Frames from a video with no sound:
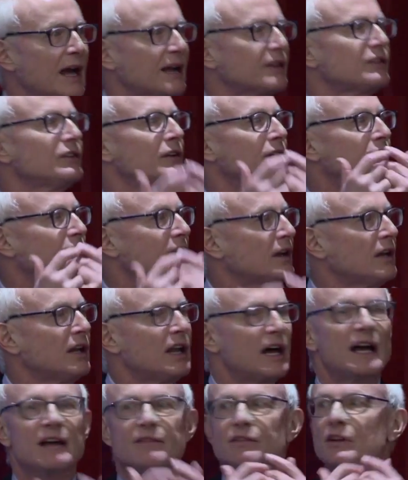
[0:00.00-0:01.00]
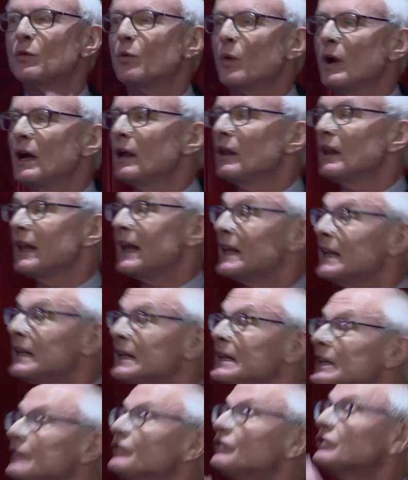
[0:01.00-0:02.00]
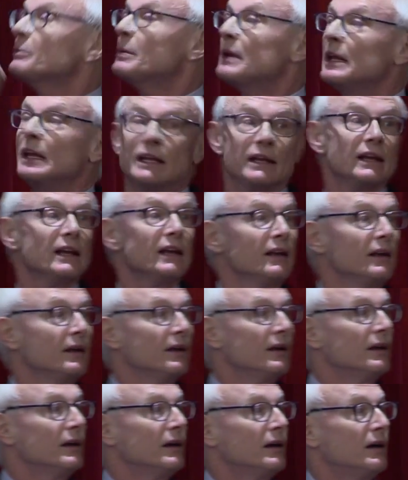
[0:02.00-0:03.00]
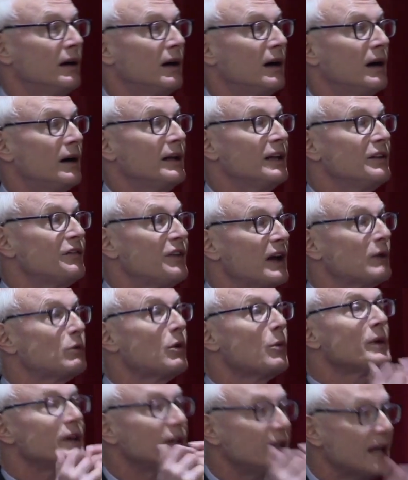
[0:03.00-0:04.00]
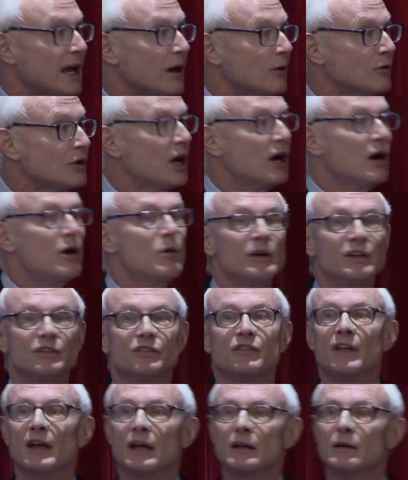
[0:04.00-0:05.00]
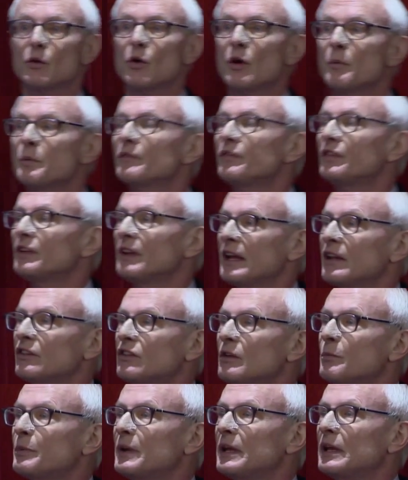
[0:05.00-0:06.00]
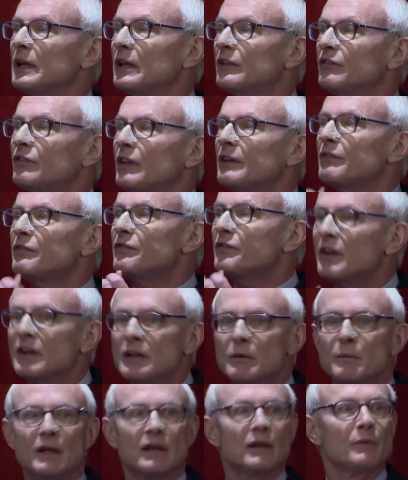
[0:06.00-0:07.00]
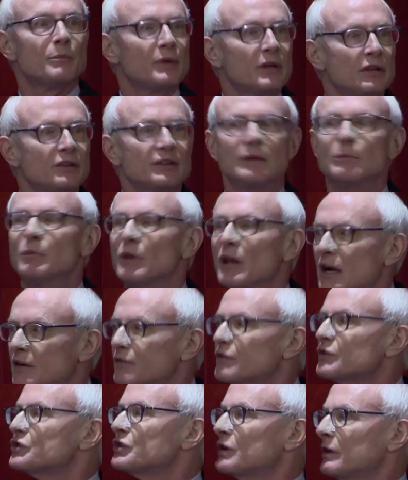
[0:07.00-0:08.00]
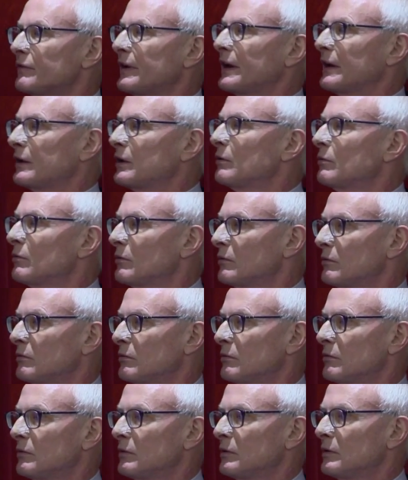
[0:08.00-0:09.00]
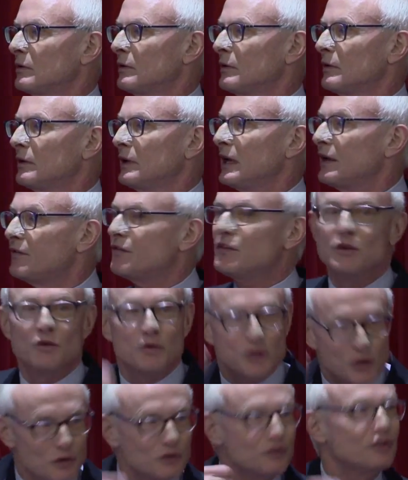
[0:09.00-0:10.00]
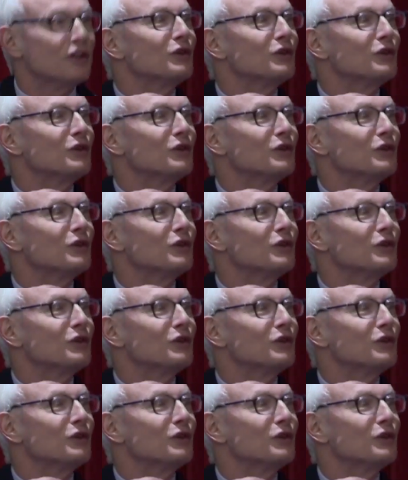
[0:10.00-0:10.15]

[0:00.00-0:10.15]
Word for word: active and alive and well, and it needs to be. In fact, what we now know is that corporate philanthropy is a fundamental building block for shared value, if you use